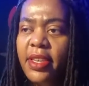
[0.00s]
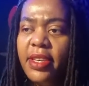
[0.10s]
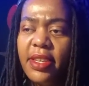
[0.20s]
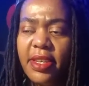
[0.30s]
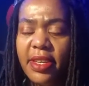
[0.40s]

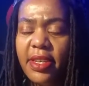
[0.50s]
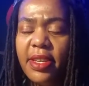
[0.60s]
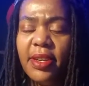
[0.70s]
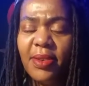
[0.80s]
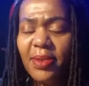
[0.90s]

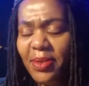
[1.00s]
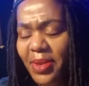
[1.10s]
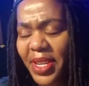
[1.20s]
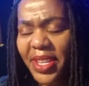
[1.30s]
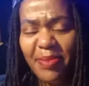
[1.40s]
what
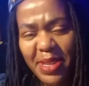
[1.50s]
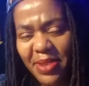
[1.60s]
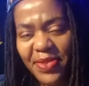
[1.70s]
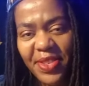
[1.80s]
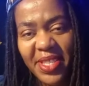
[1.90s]
are the
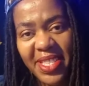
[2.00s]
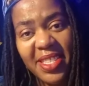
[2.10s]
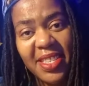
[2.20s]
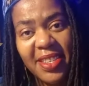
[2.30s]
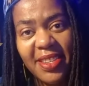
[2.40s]

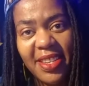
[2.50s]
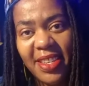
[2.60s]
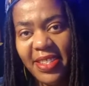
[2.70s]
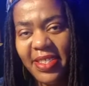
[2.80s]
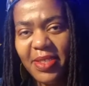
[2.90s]
benefits?
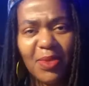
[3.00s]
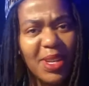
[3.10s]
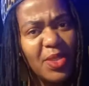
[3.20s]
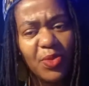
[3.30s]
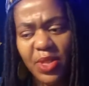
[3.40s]
And why
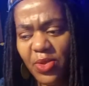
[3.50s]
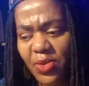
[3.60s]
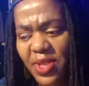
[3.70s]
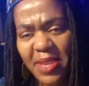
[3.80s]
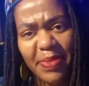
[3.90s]
do we do
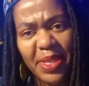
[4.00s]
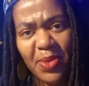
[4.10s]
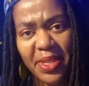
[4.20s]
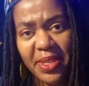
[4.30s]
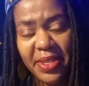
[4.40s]
them as
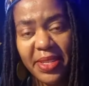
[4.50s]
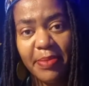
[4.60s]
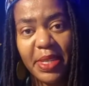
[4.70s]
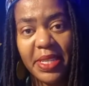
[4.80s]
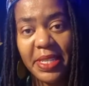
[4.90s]
well? I
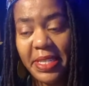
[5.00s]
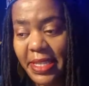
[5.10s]
mean,